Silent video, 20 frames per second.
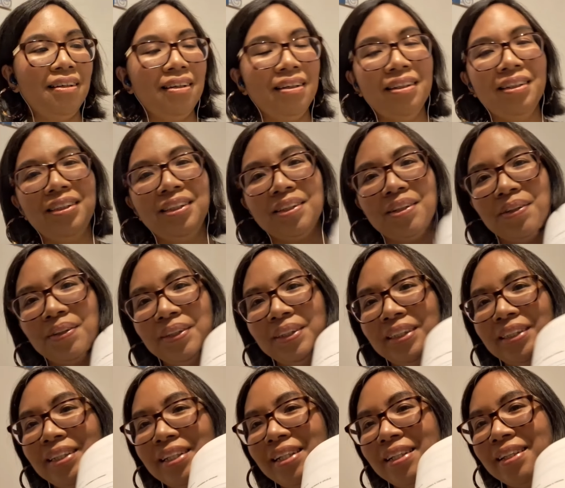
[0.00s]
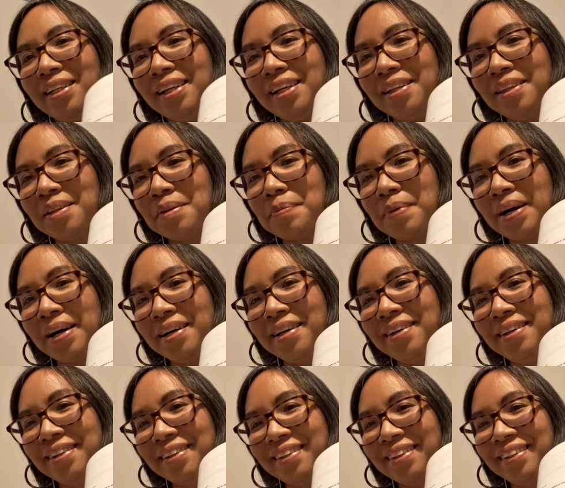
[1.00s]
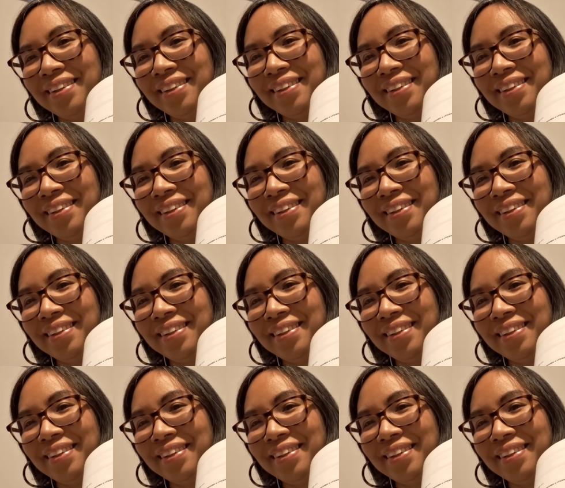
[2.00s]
it's got a CD in the back.